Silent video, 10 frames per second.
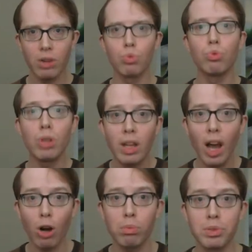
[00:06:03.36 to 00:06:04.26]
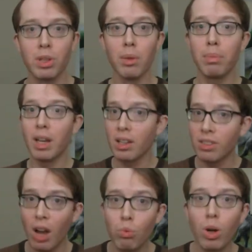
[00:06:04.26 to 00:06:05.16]
it really helps, because
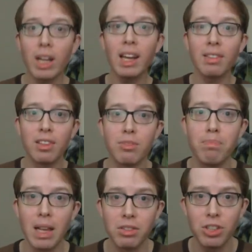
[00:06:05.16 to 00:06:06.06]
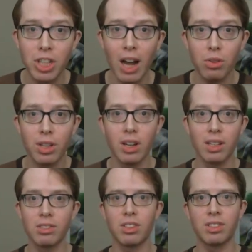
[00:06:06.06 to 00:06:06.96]
I want to get this message out there
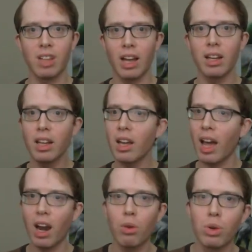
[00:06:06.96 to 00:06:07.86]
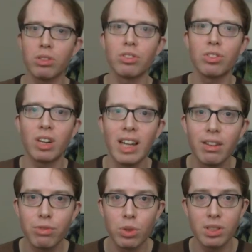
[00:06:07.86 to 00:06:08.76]
in society, and I want to start
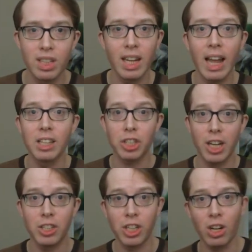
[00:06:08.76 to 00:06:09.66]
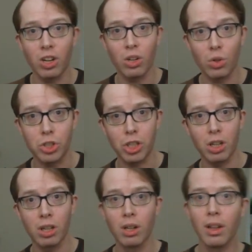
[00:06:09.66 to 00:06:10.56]
influencing and changing our culture.